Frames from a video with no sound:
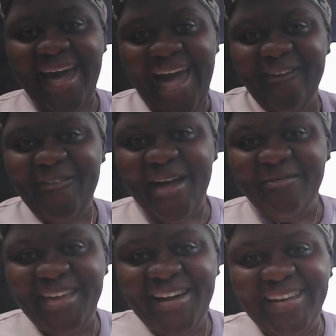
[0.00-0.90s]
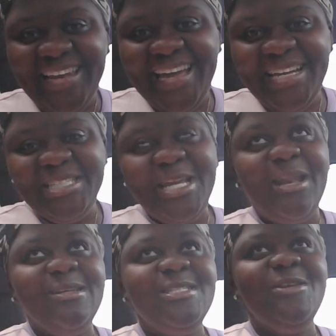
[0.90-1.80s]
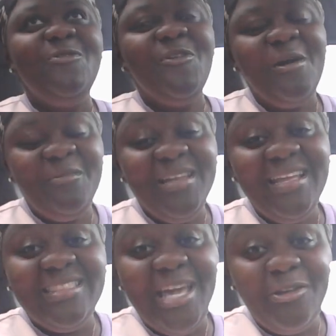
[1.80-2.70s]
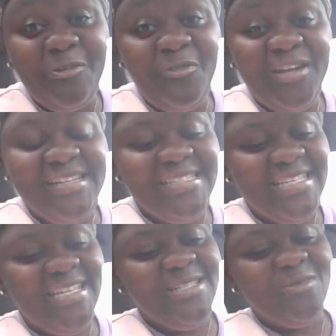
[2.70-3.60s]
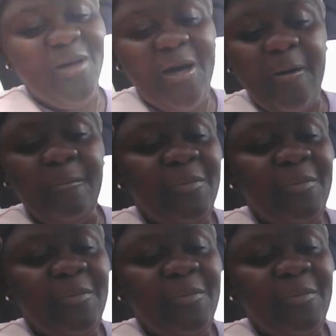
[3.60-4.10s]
Hi, Fabiola. Shout out to you, family. Thank you for your seed as well.